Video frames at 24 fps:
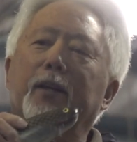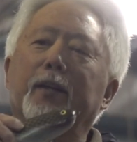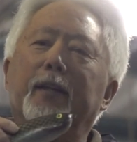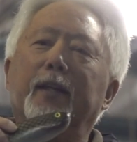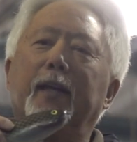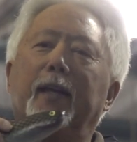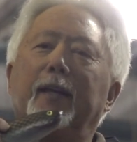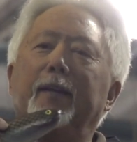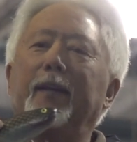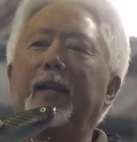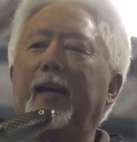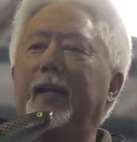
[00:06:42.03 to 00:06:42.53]

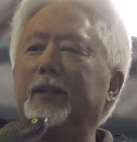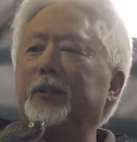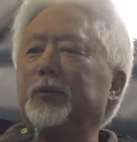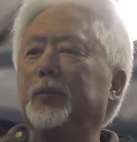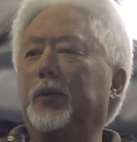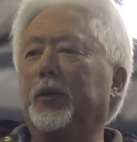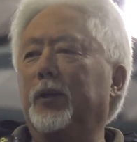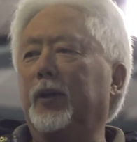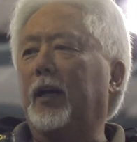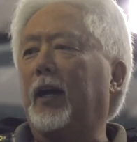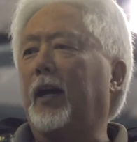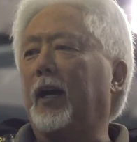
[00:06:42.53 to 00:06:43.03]
then that's
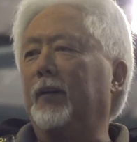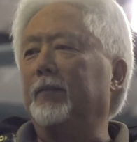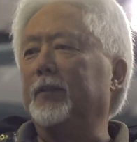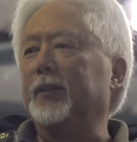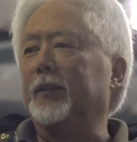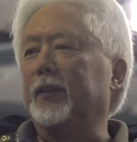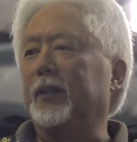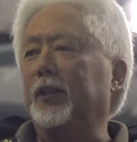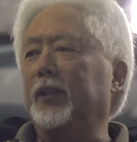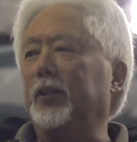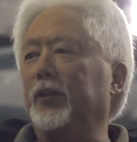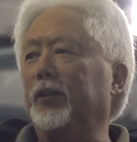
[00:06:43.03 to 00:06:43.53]
where
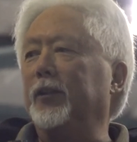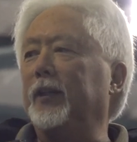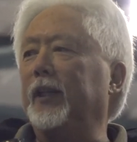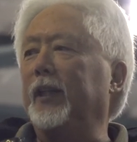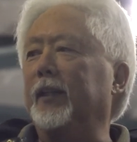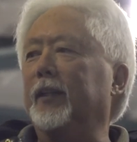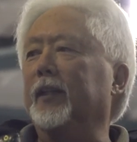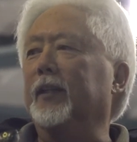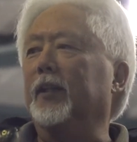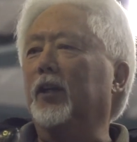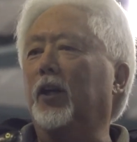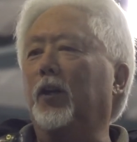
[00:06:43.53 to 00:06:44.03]
obviously you
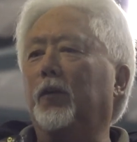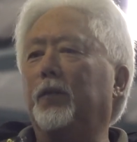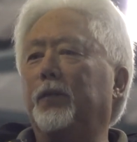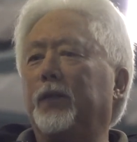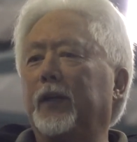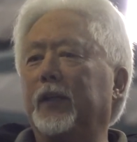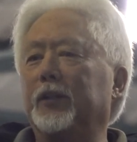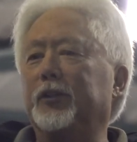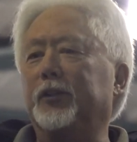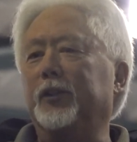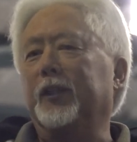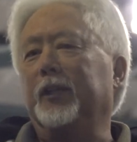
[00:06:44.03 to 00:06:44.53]
need to go
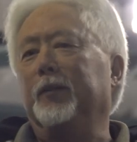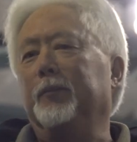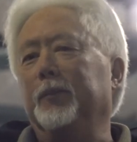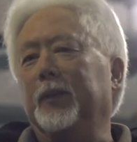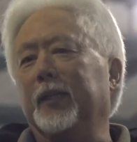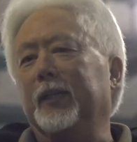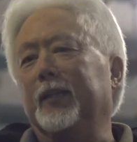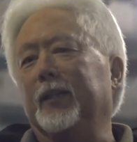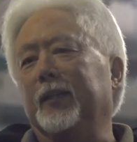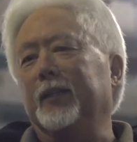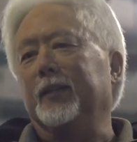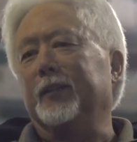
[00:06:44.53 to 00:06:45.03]
fishing
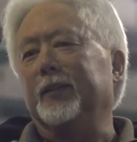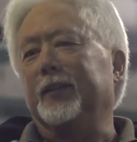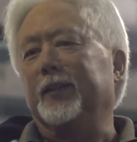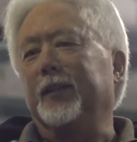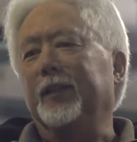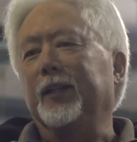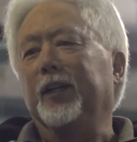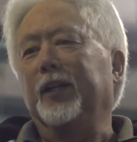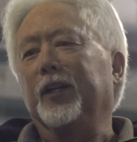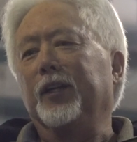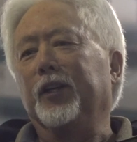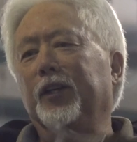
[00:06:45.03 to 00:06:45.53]
because
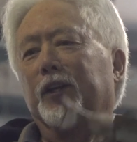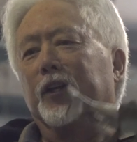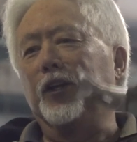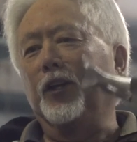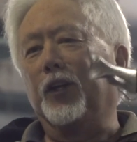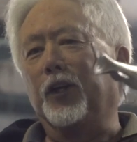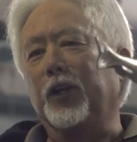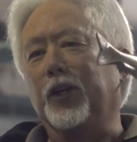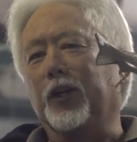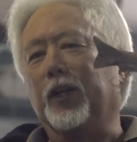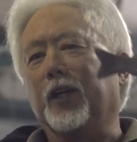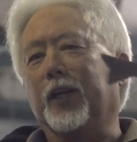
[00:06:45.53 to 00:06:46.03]

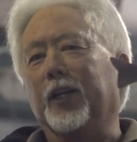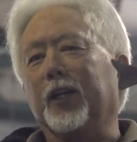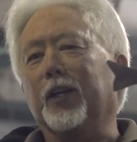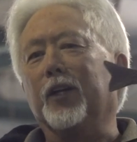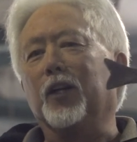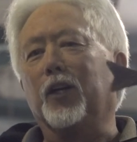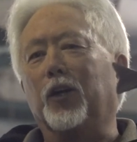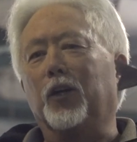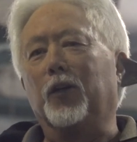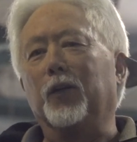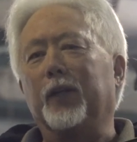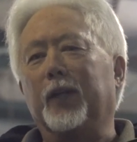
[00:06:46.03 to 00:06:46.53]
you're going to
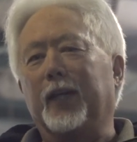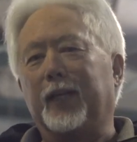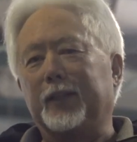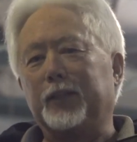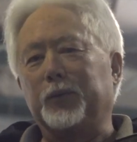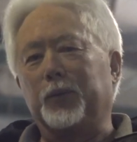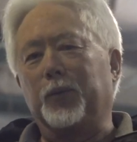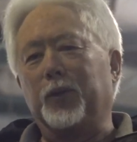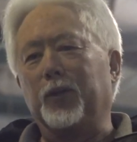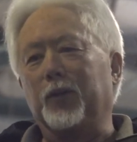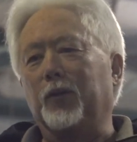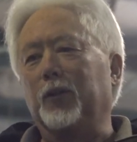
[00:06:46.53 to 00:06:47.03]
go,
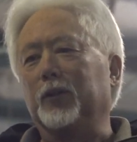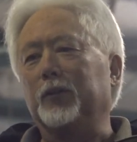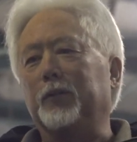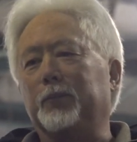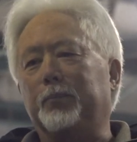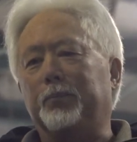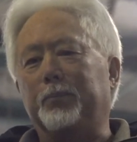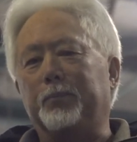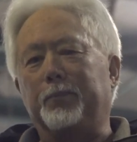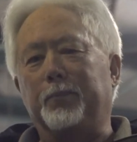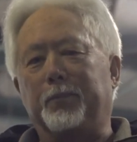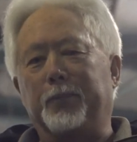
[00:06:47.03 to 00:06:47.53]
that's where those
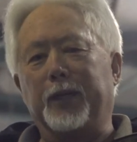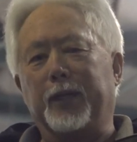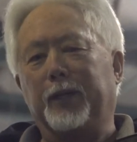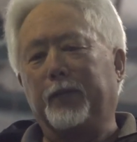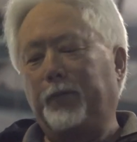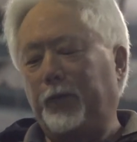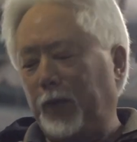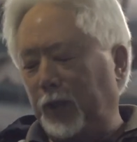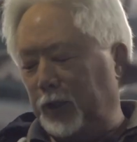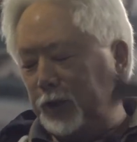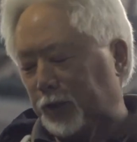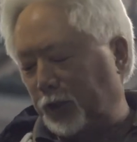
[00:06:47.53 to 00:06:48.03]
big
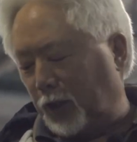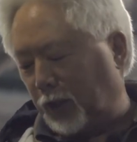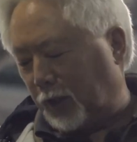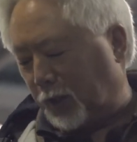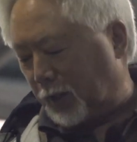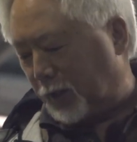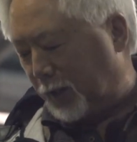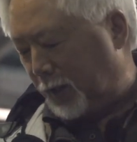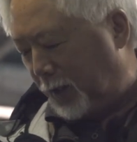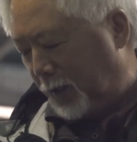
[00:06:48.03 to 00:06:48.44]
fish are.